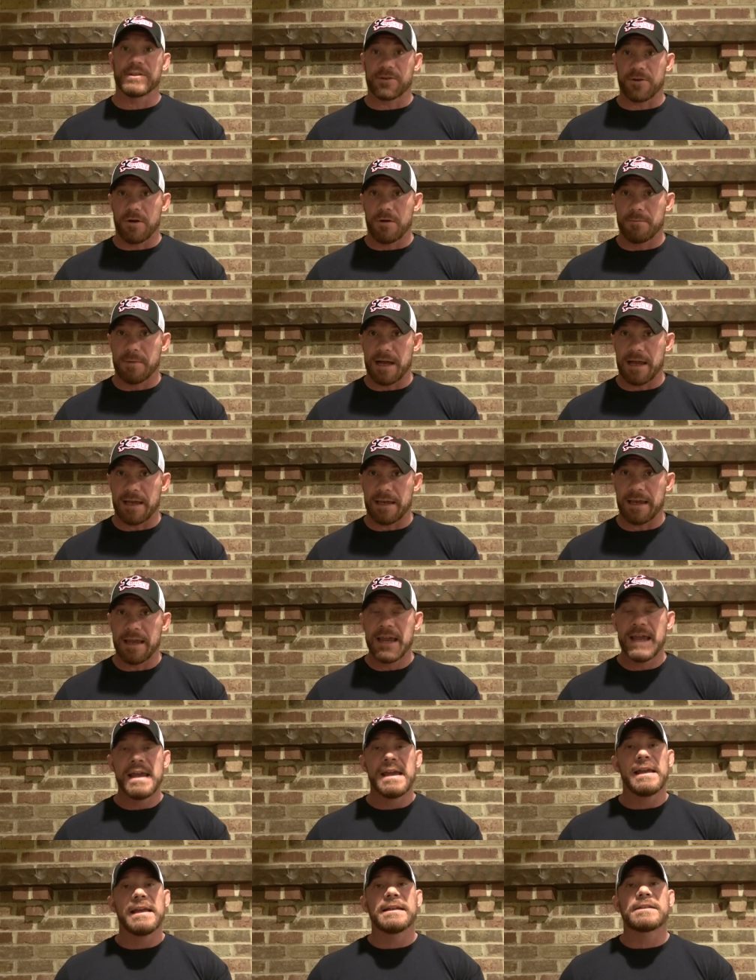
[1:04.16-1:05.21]
was on my
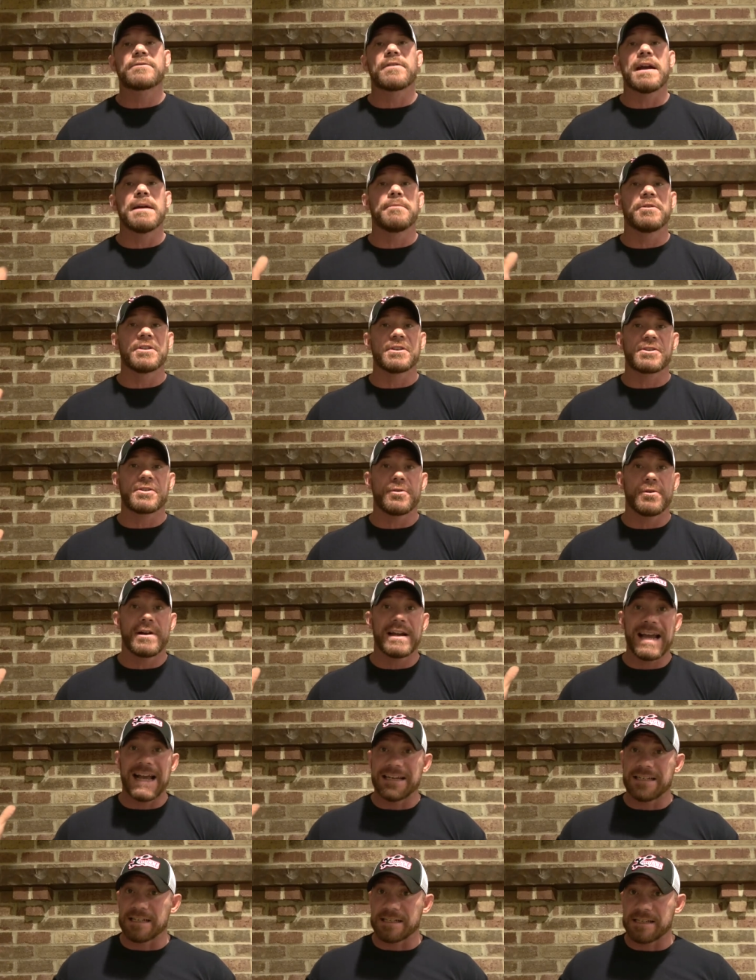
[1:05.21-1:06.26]
Instagram on the
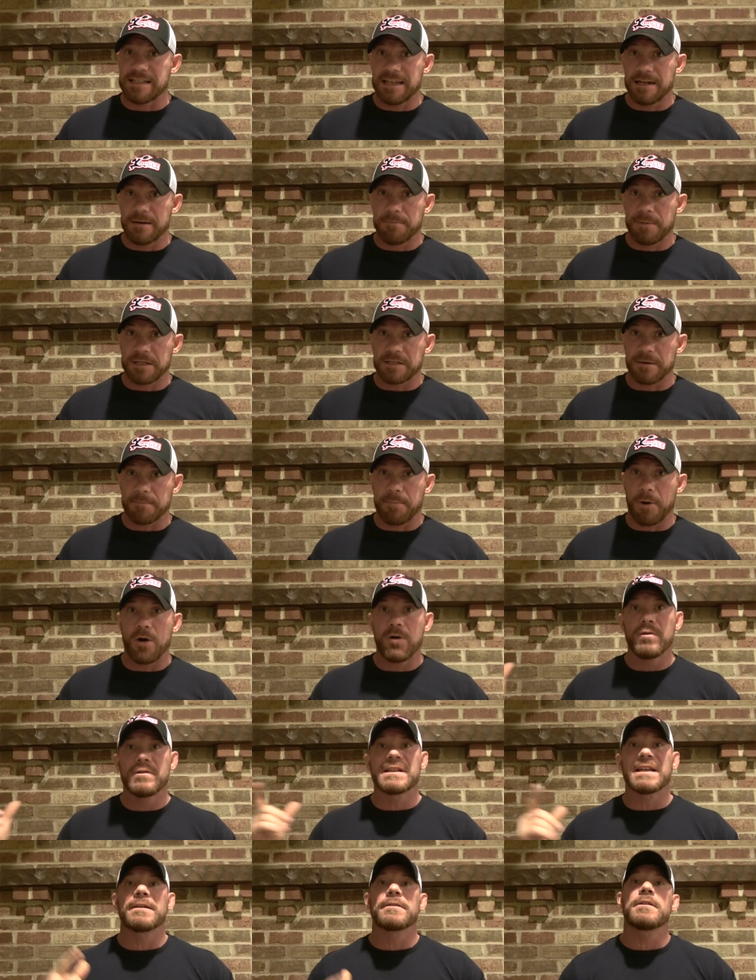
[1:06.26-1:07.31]
story, I just did a bunch of
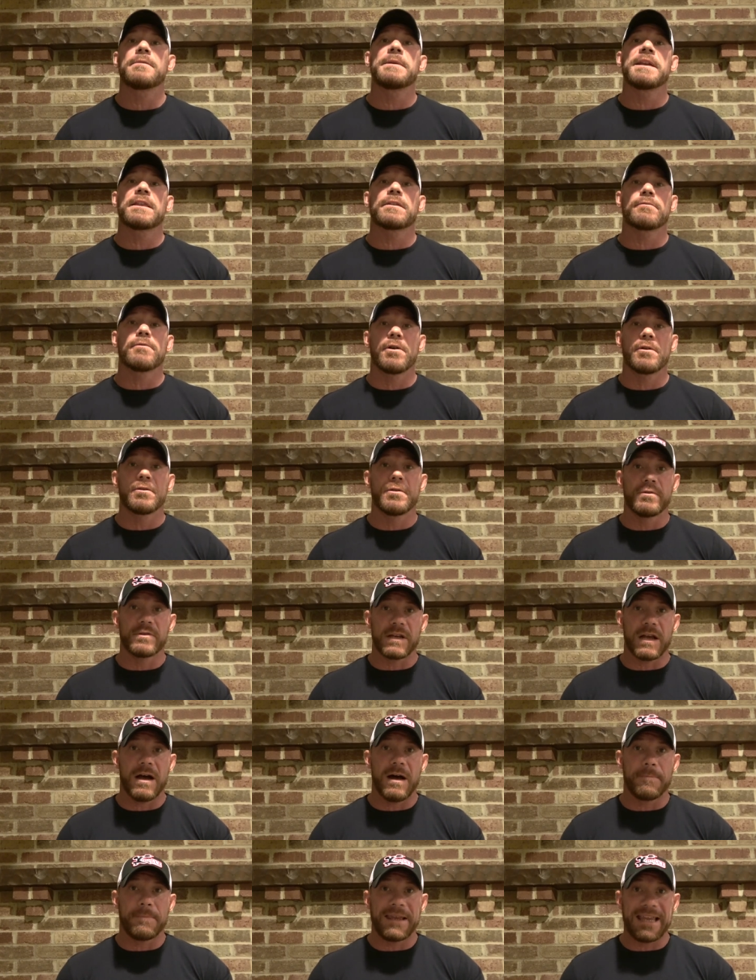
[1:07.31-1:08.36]
polls and I'm gonna be throwing
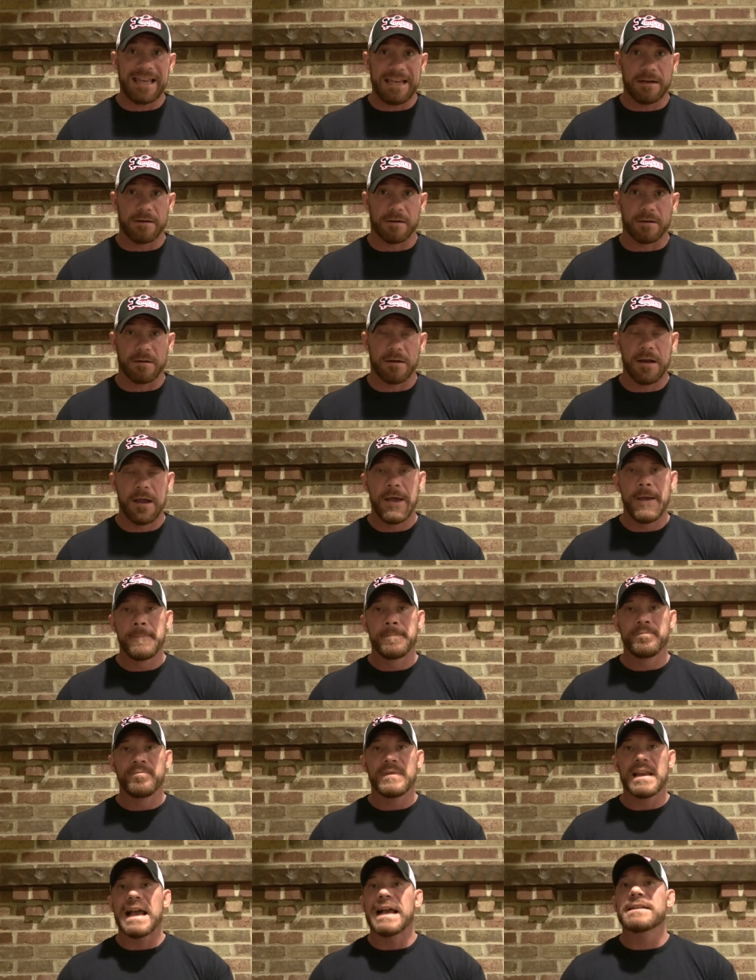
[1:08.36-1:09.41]
those up here
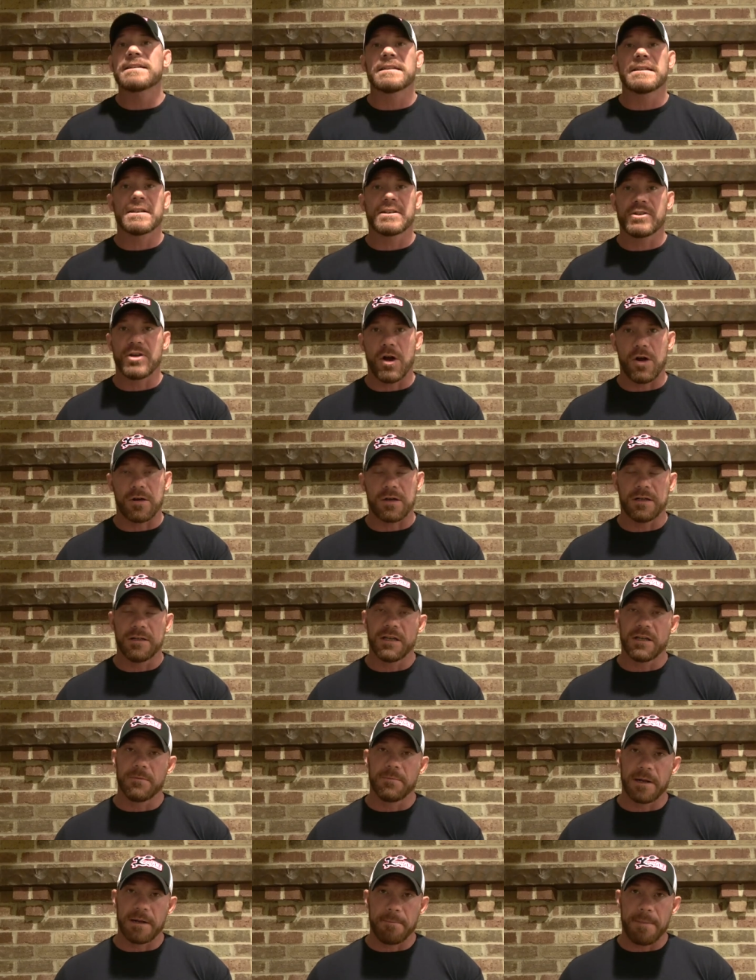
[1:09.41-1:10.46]
as I just talk a
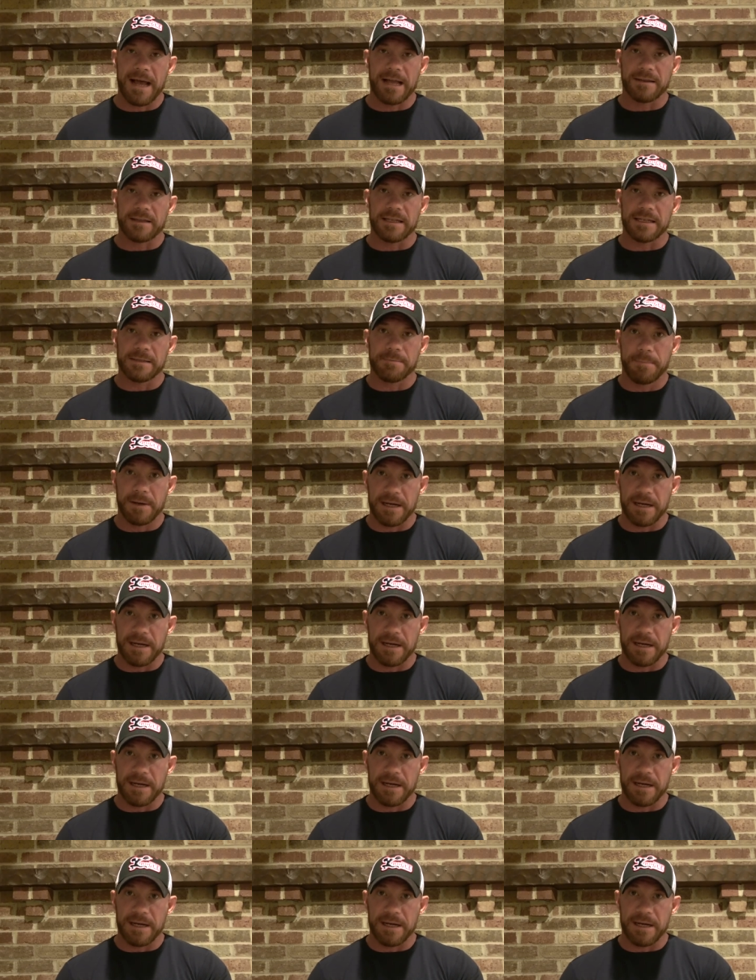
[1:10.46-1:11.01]
little bit about this.